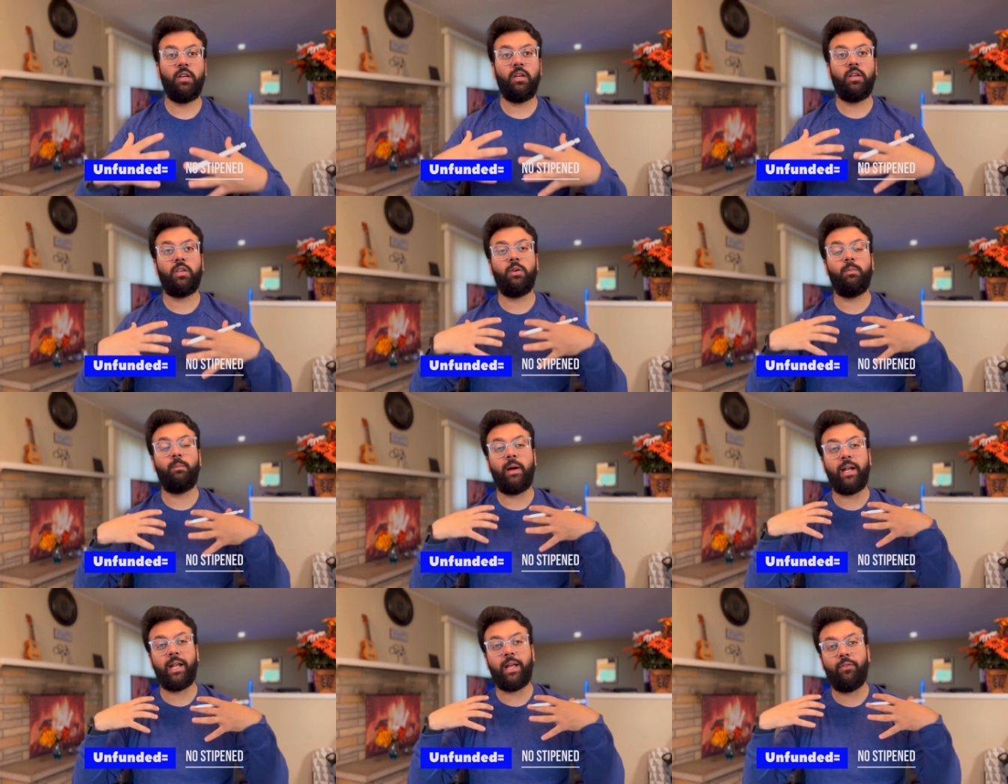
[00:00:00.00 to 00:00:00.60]
You
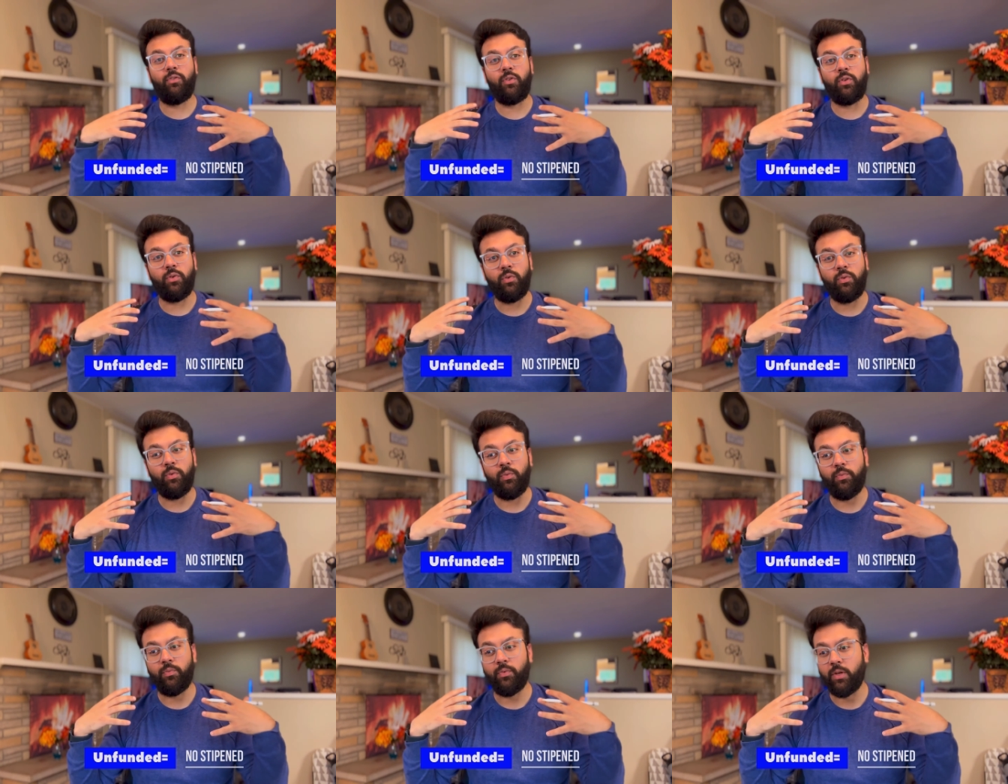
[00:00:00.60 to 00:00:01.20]
might have
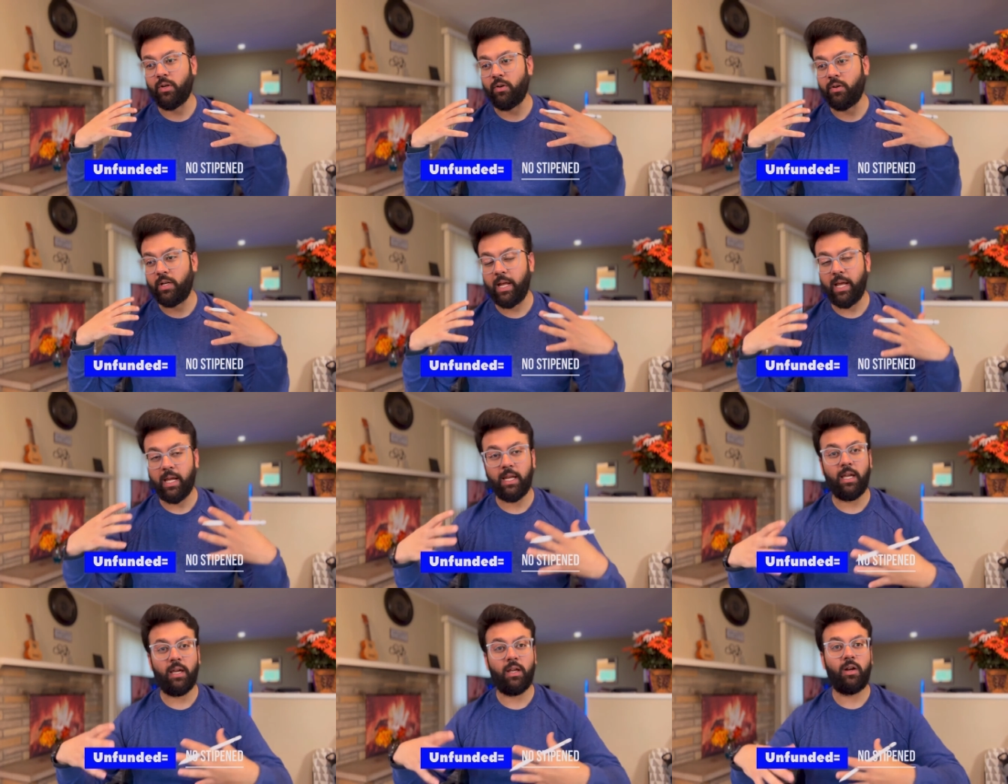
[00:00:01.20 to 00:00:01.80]
to, you know,
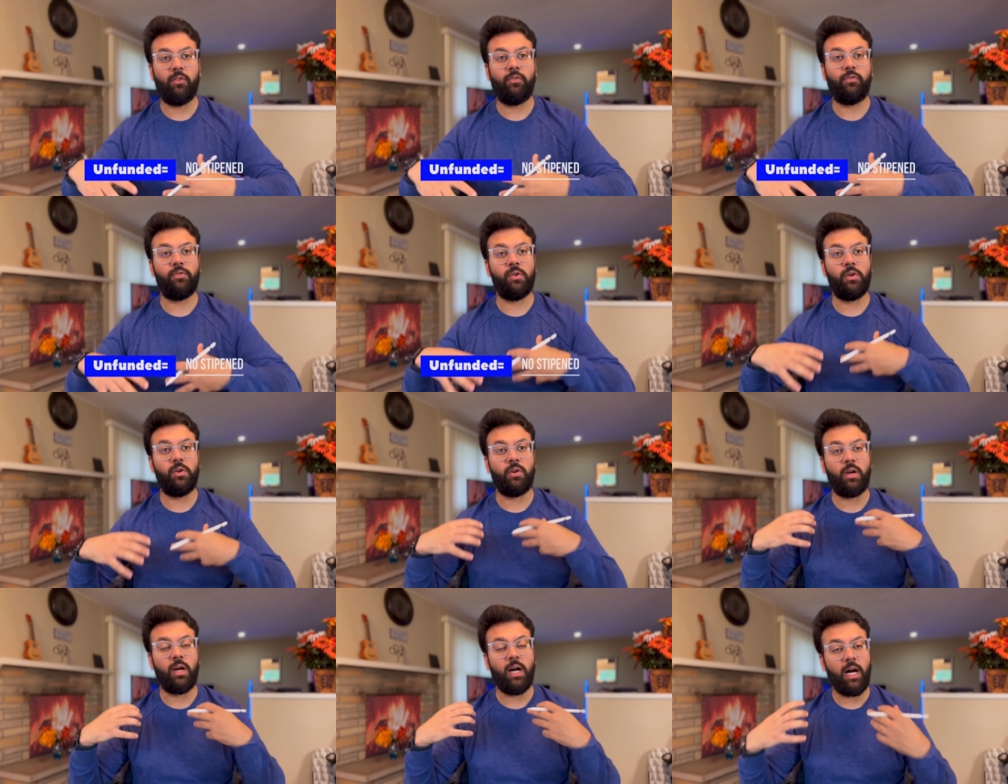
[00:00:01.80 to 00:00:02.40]
take care of
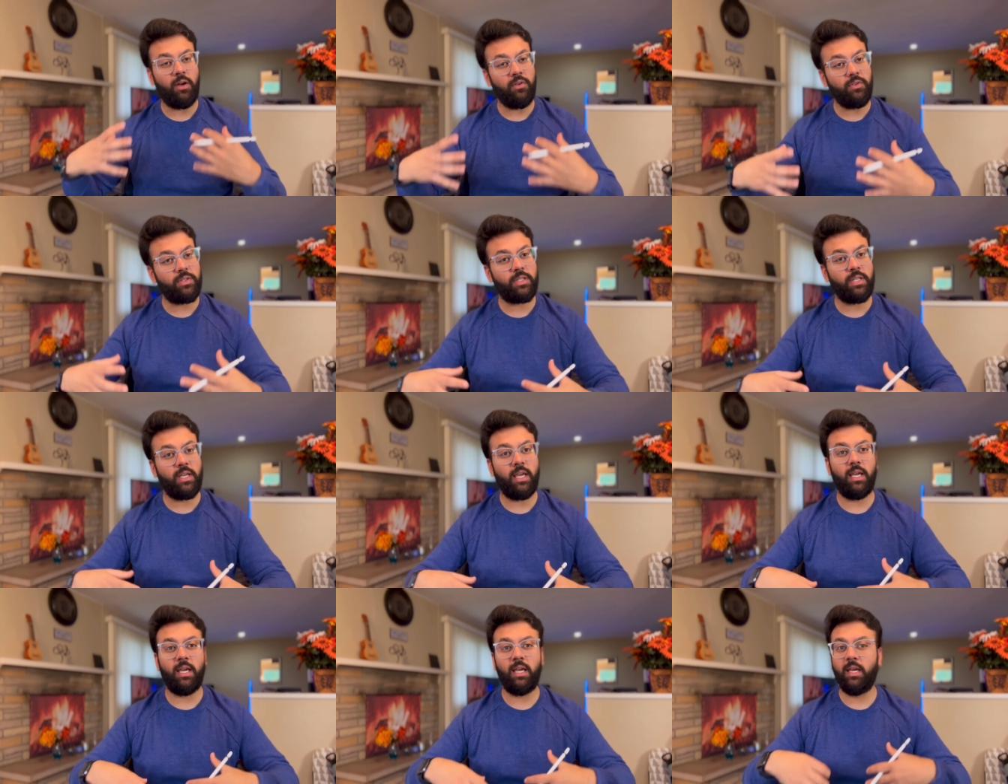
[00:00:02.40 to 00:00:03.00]
your
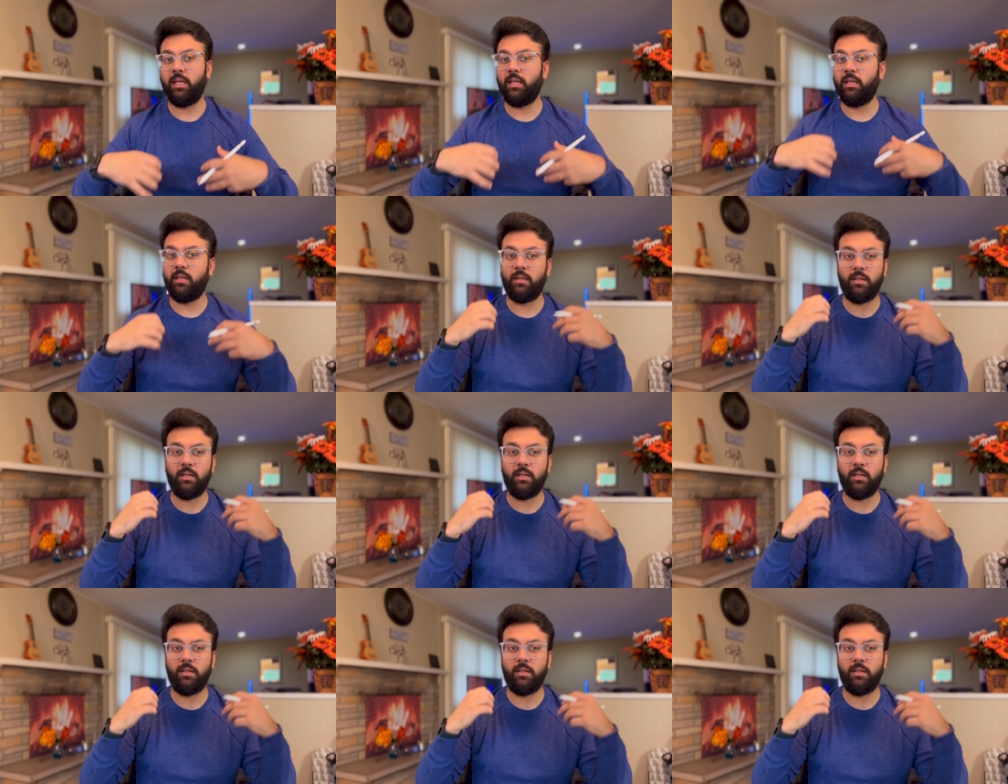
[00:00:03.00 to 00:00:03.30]
housing,